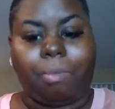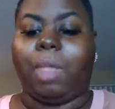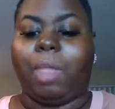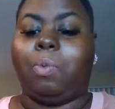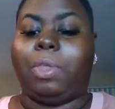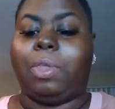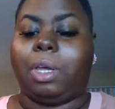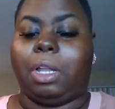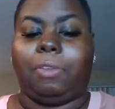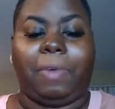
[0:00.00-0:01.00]
with the
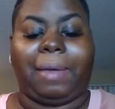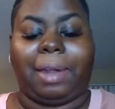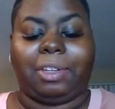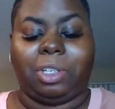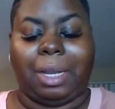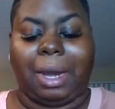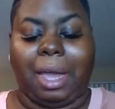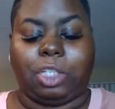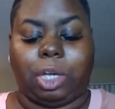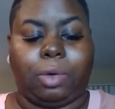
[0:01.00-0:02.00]
color foundation that
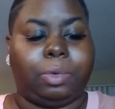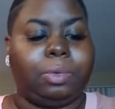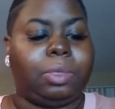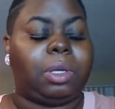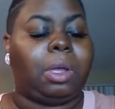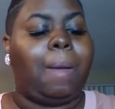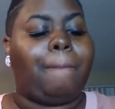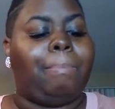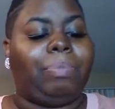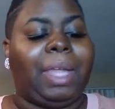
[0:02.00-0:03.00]
I chose.
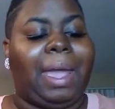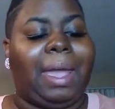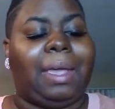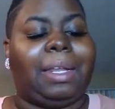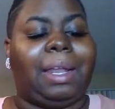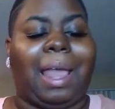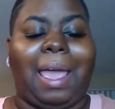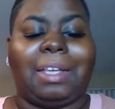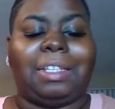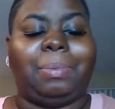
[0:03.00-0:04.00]
And the
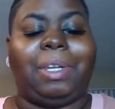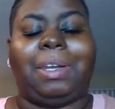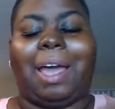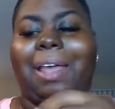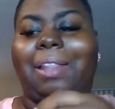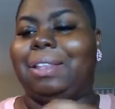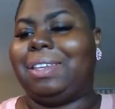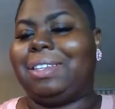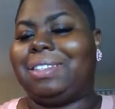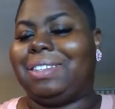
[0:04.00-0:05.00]
last but not
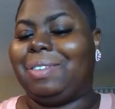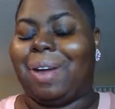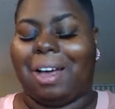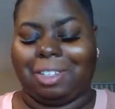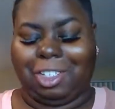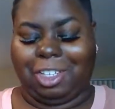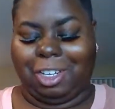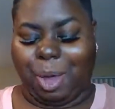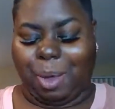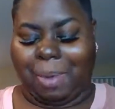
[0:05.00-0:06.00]
least, you all should
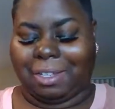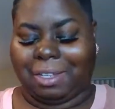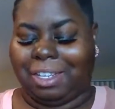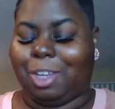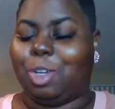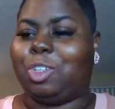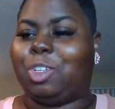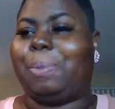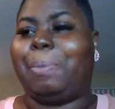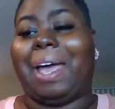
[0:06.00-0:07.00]
know my
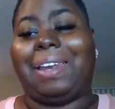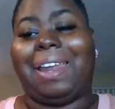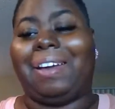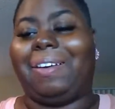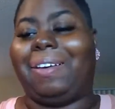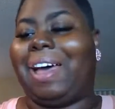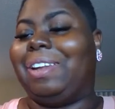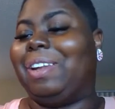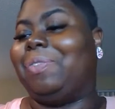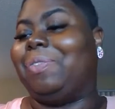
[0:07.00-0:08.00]
signature by now. I
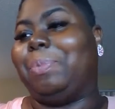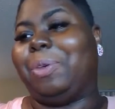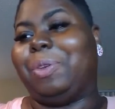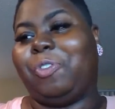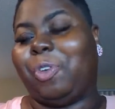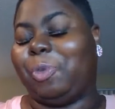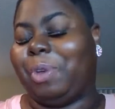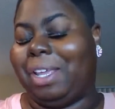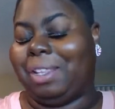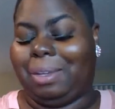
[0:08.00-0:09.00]
love a beautiful
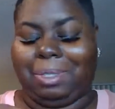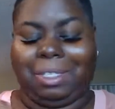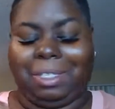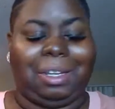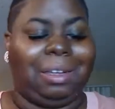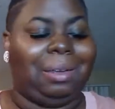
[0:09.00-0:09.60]
red lipstick.